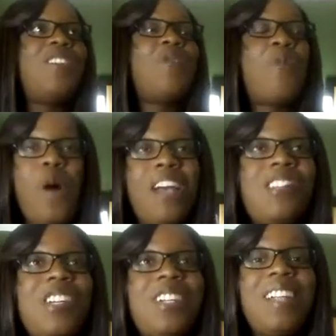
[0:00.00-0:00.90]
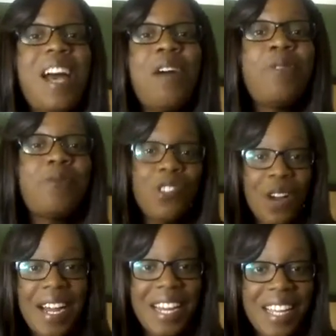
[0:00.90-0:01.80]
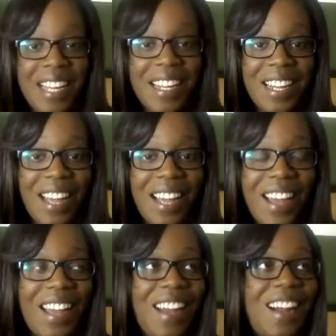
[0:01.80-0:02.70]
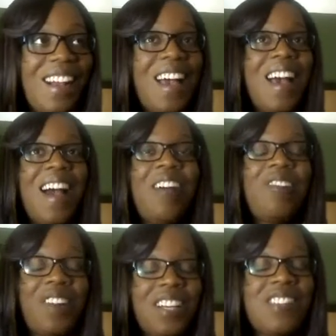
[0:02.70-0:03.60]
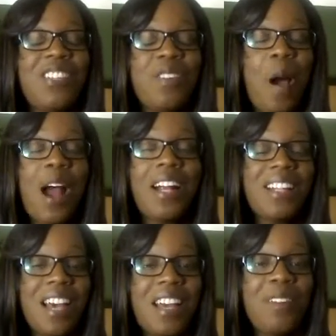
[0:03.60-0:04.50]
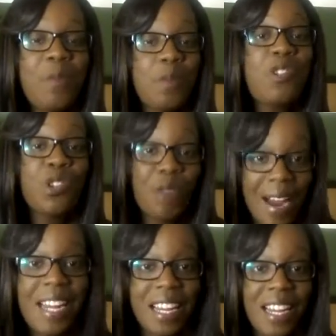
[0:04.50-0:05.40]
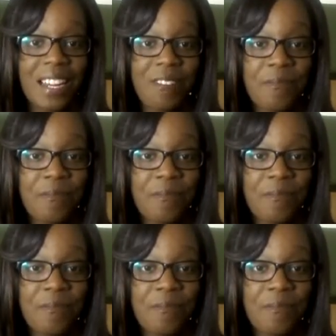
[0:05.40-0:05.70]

Once you're done with training, once you are done with training